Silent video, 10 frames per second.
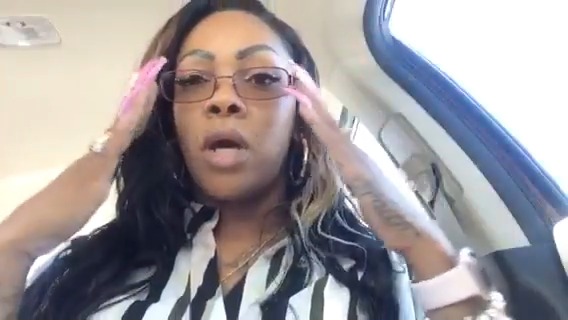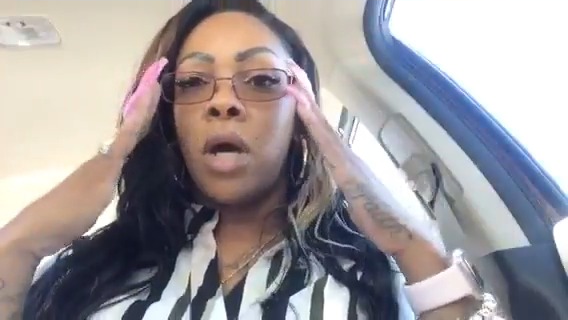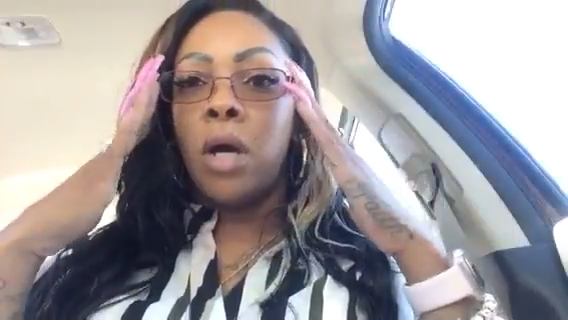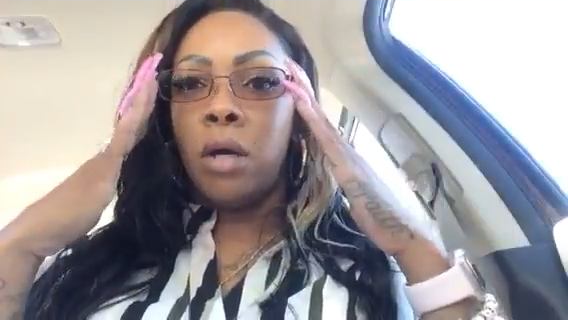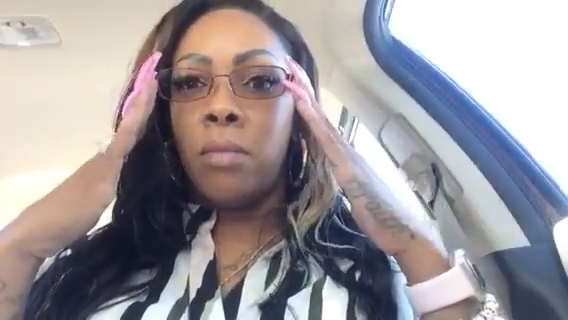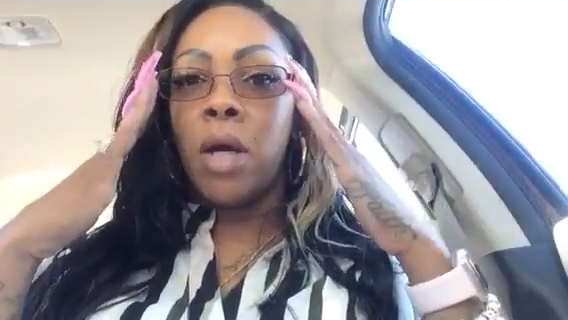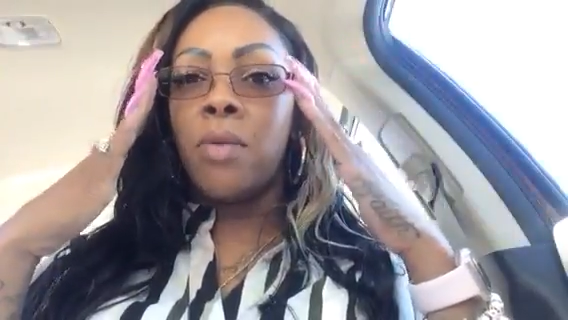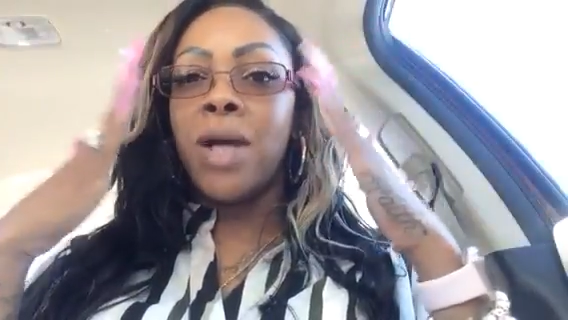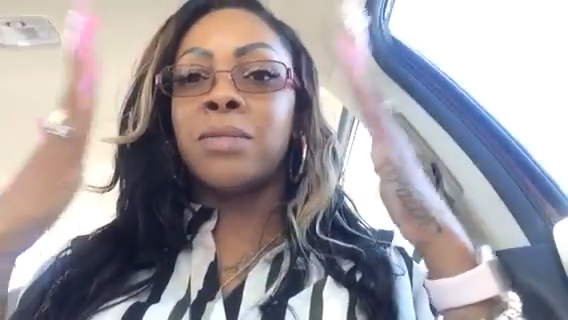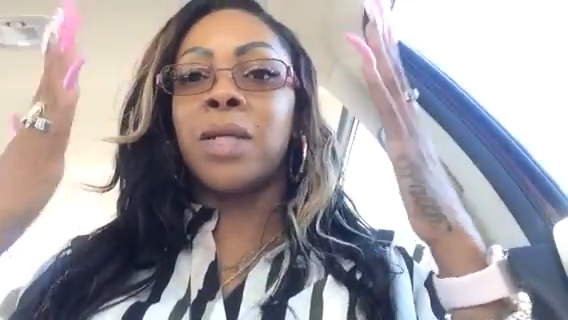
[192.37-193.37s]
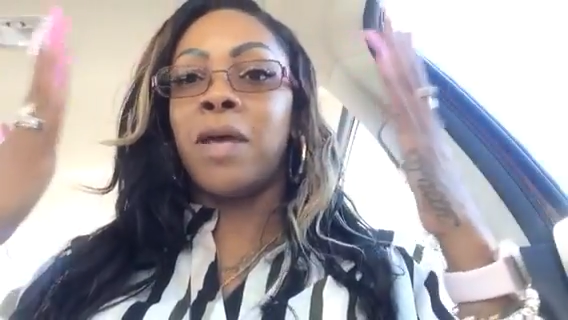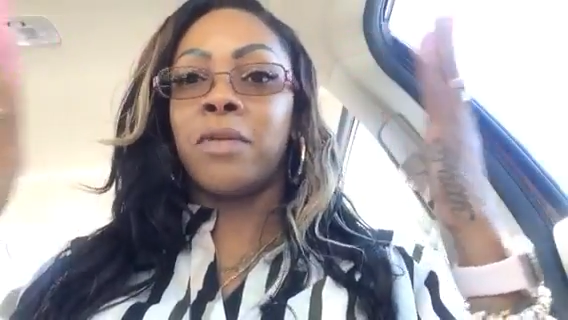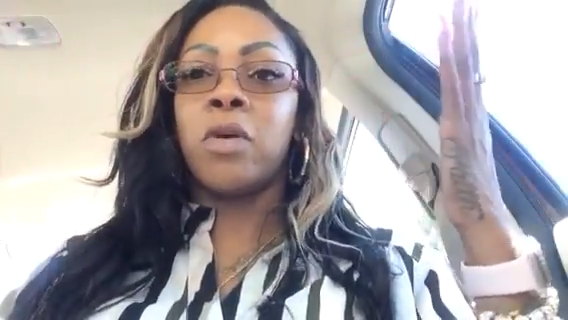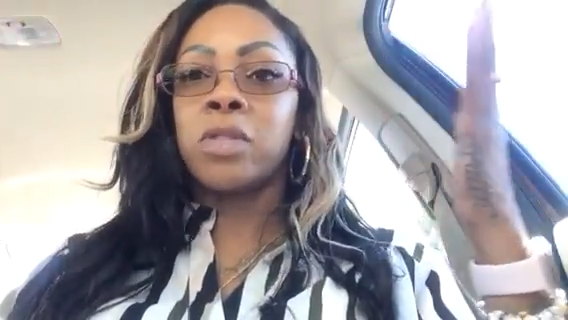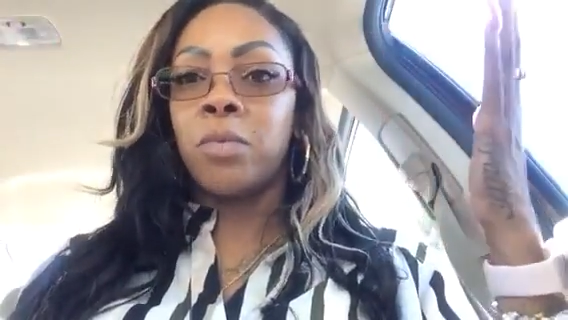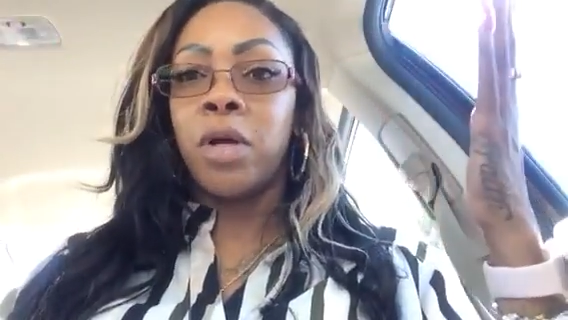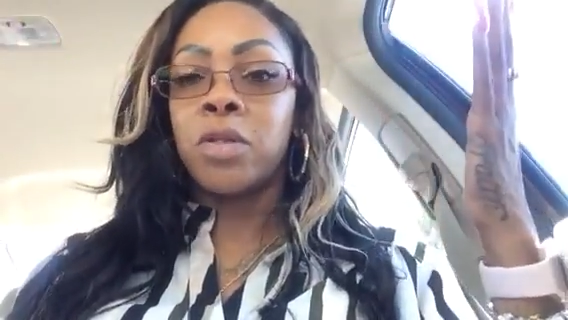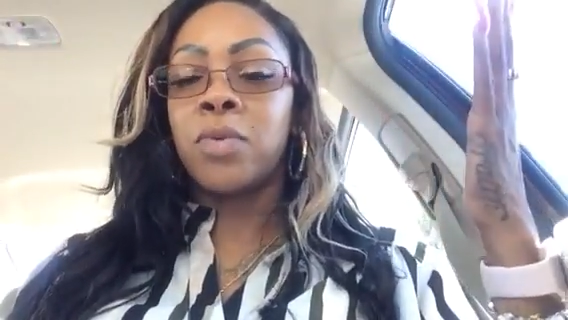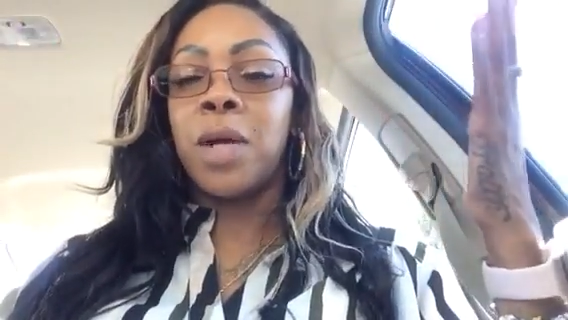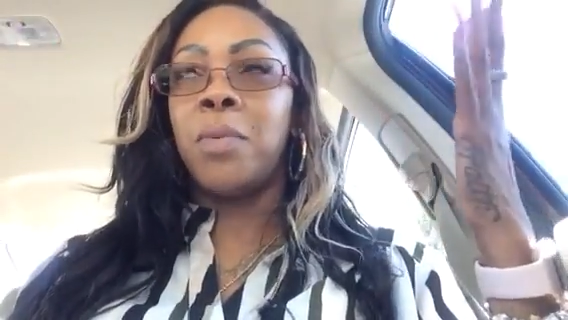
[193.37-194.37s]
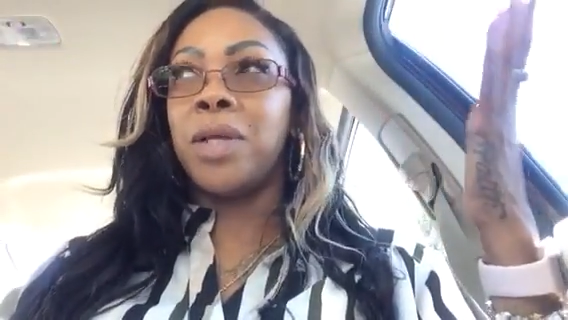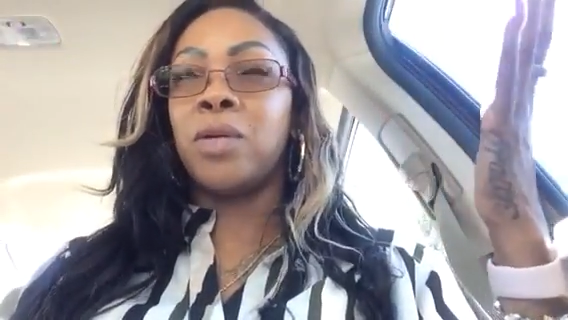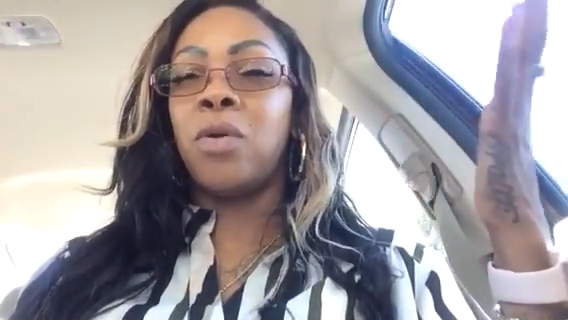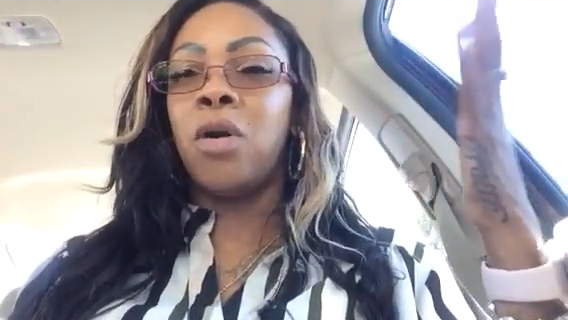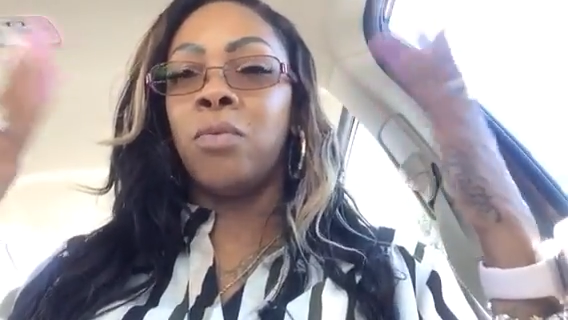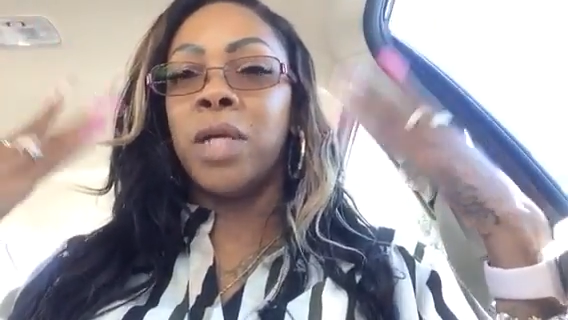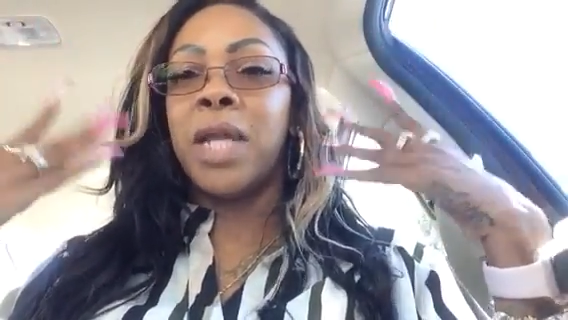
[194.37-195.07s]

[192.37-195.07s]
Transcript: um, otherwise i'm gonna have to go somewhere else when i want the chrome